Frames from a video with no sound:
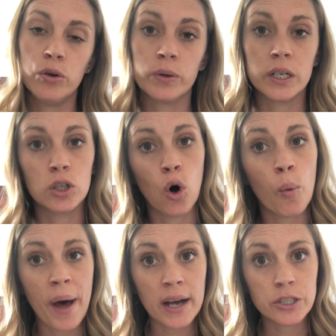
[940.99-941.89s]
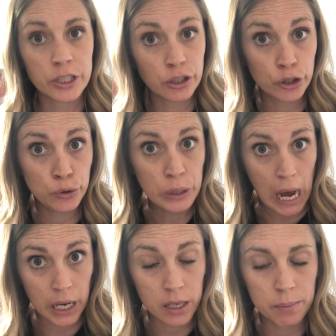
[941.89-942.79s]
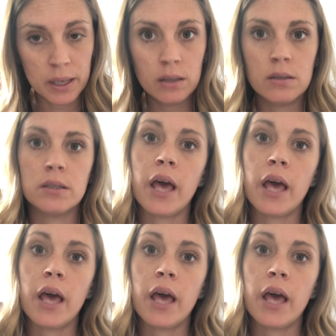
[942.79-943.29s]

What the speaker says: you can go back to your 2 documents